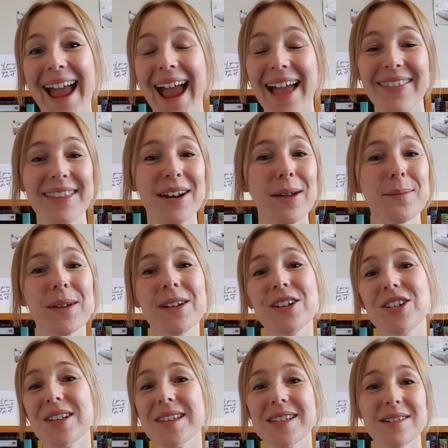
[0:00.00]
And then I'm going to
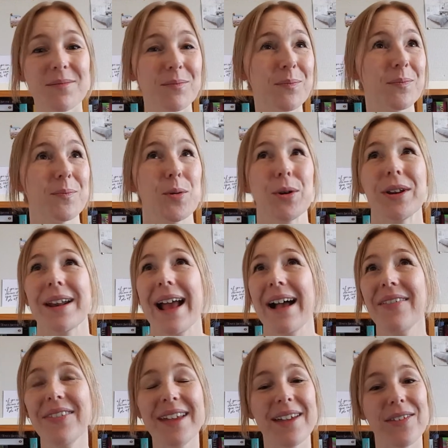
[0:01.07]
just put it
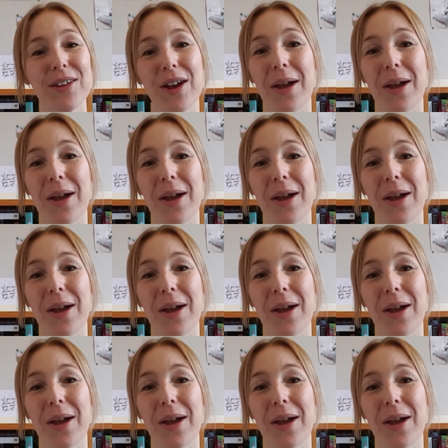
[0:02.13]
out there that